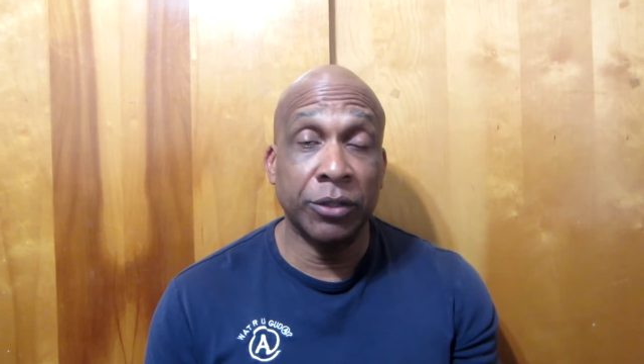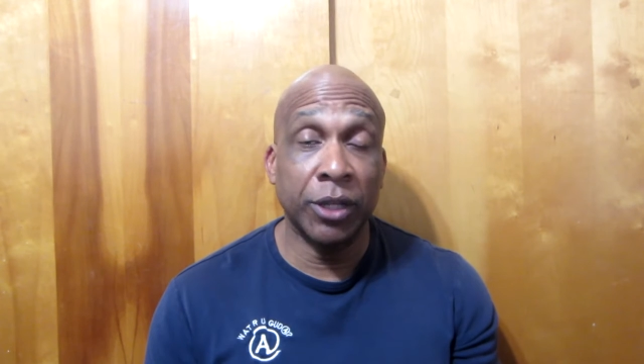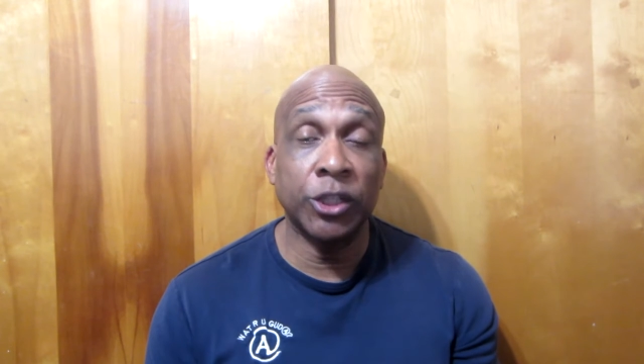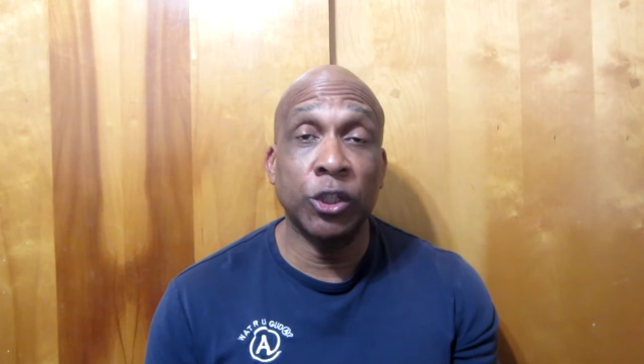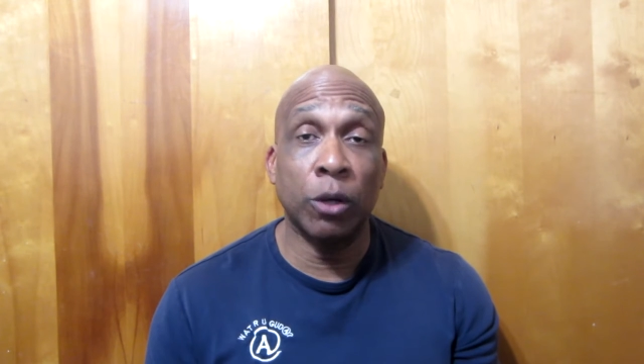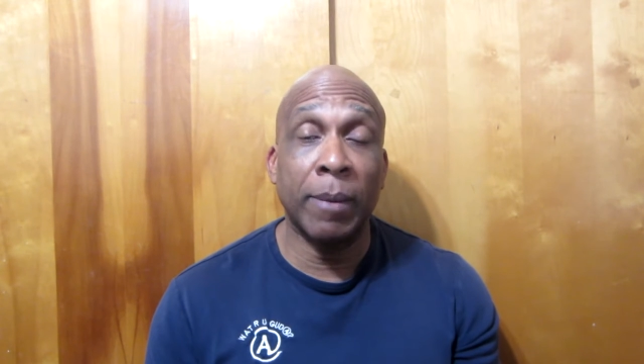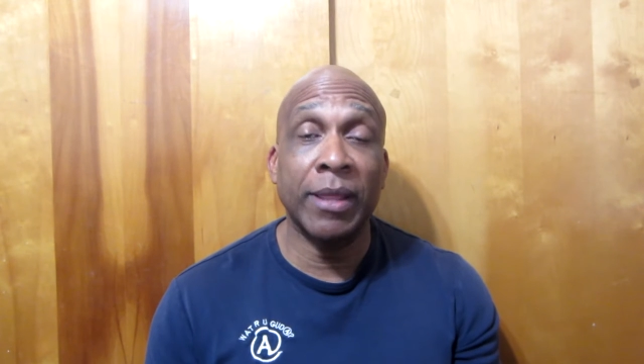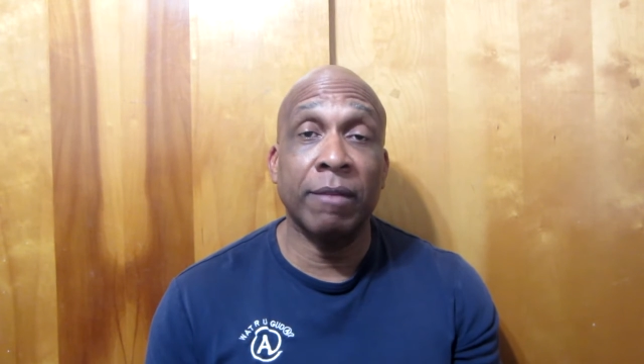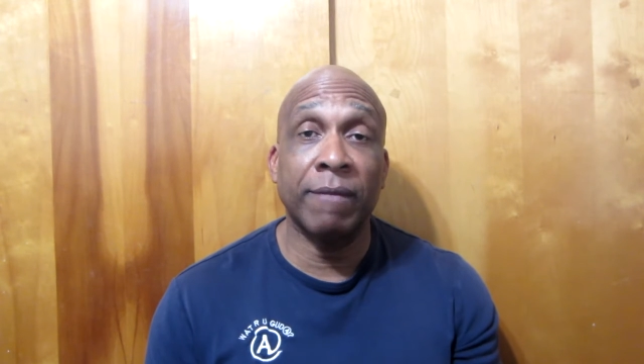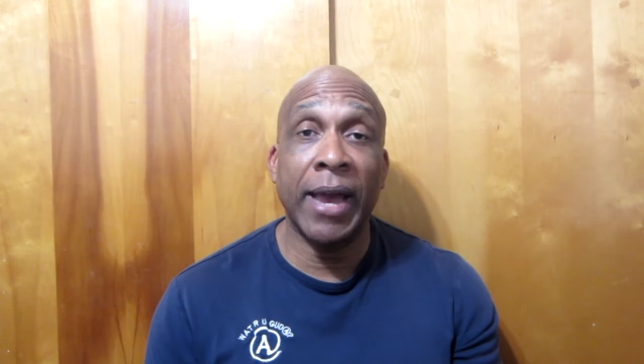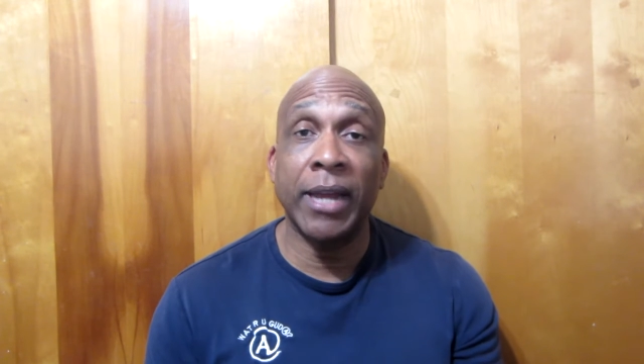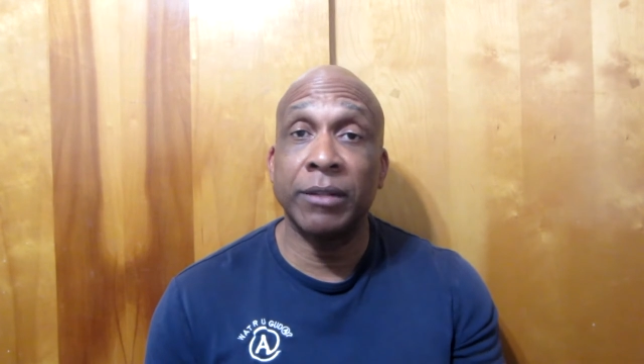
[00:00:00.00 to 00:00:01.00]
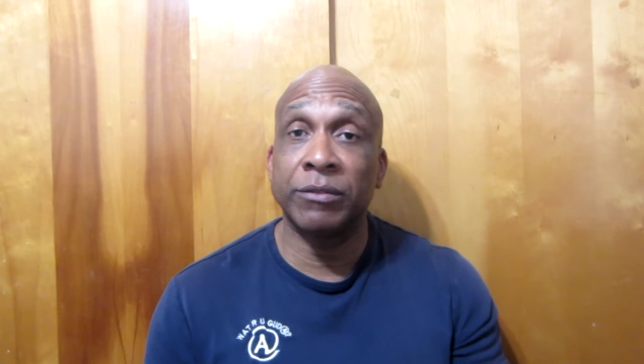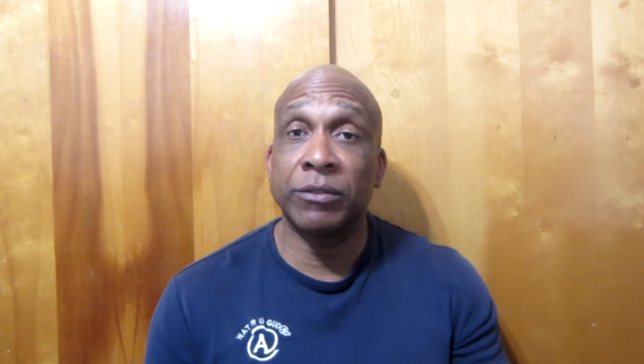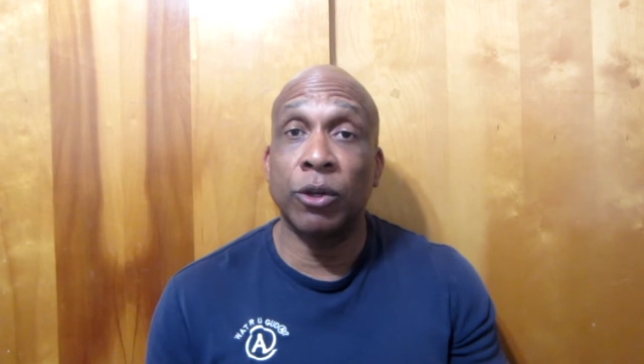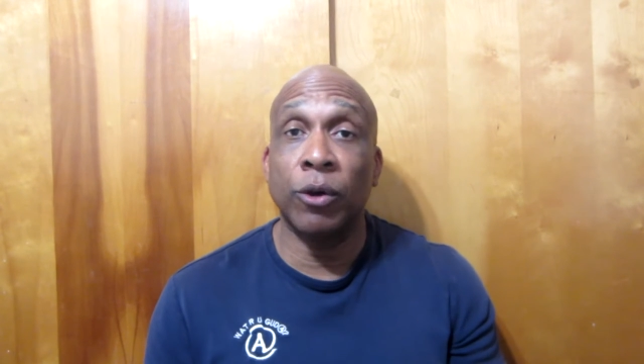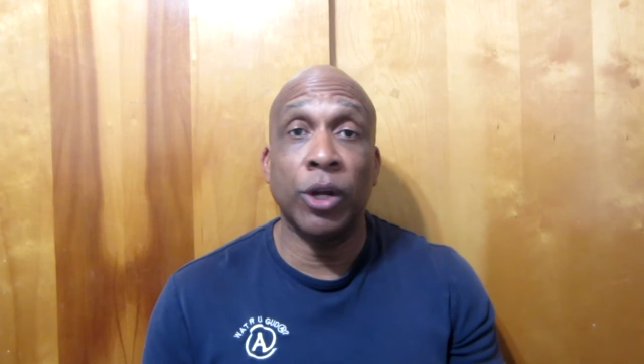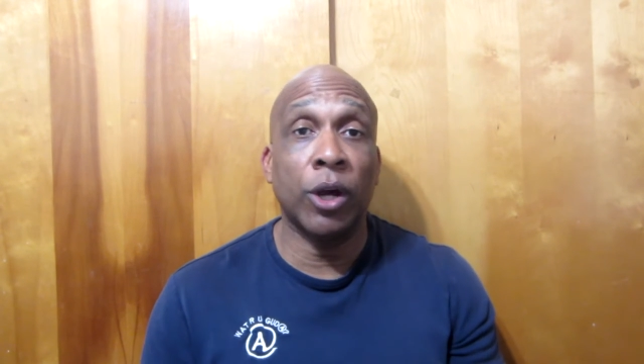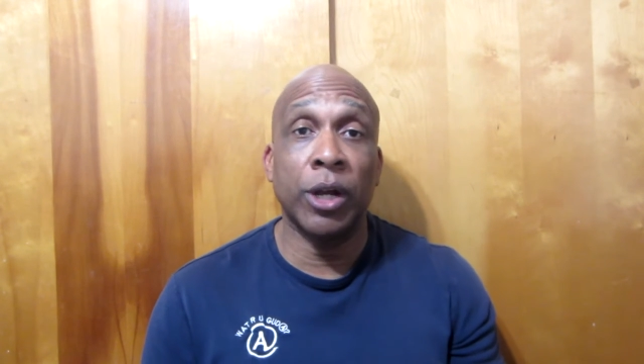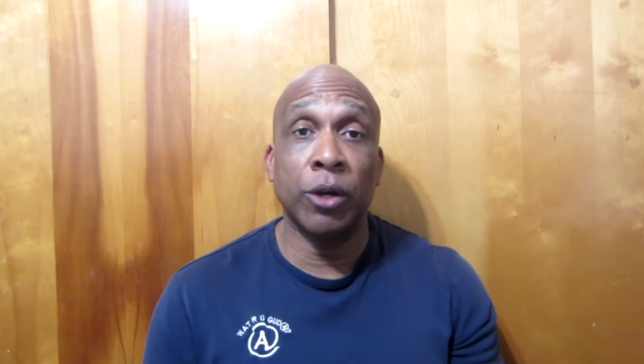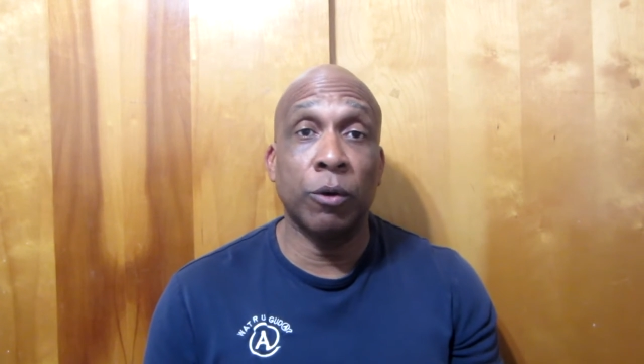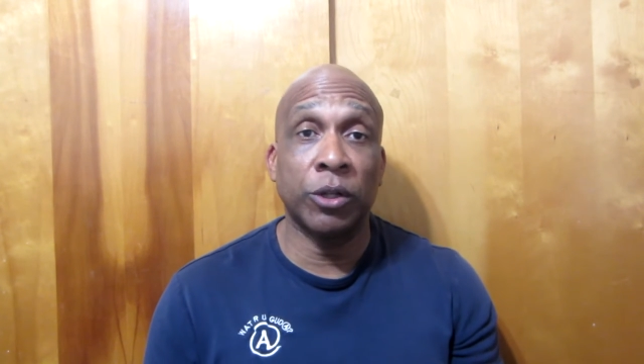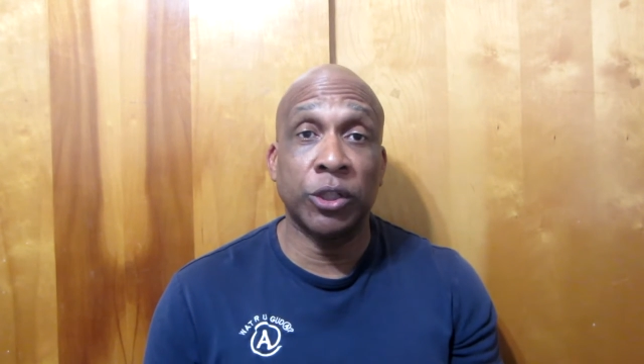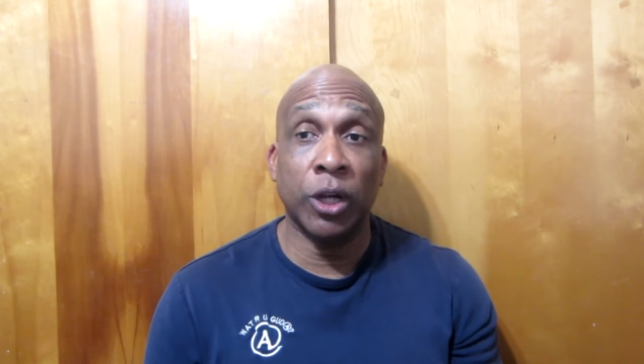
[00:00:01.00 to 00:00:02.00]
an issue about the violence going on in
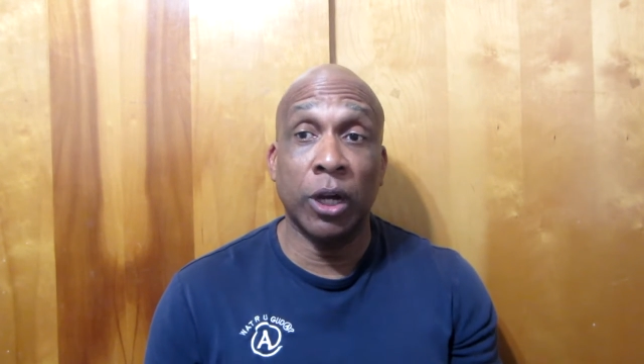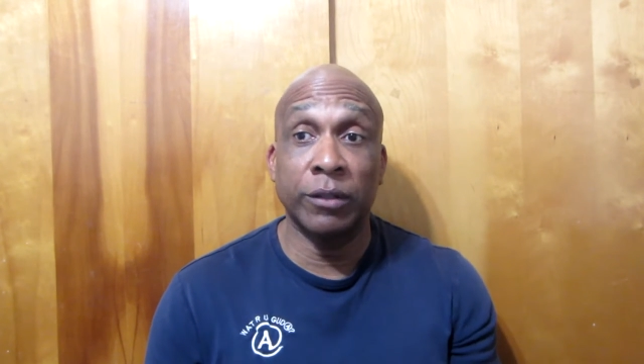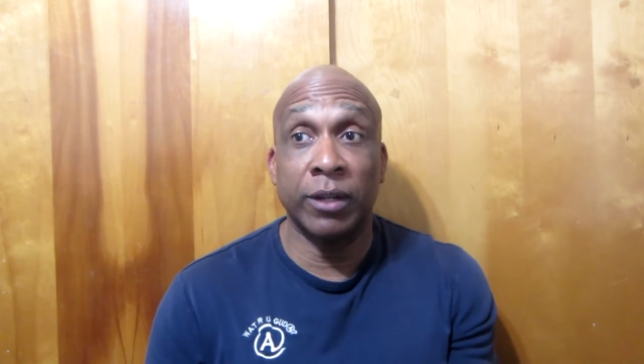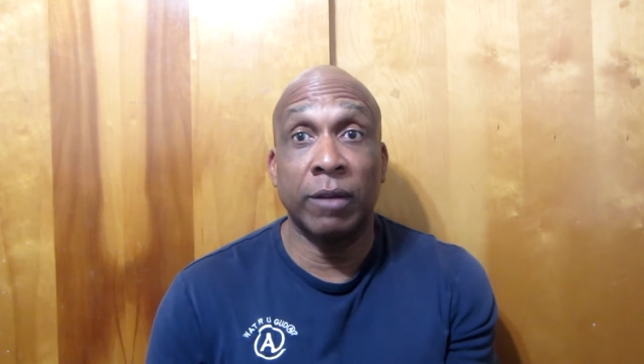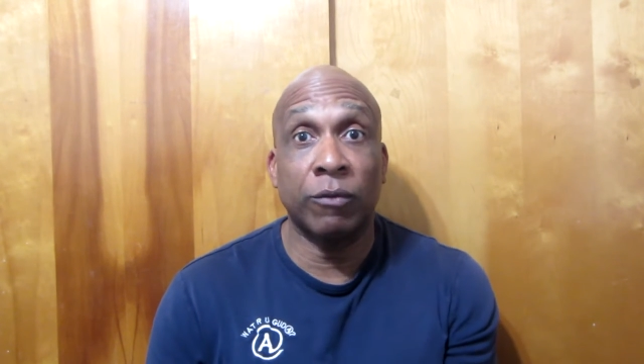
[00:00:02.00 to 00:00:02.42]
North Charleston.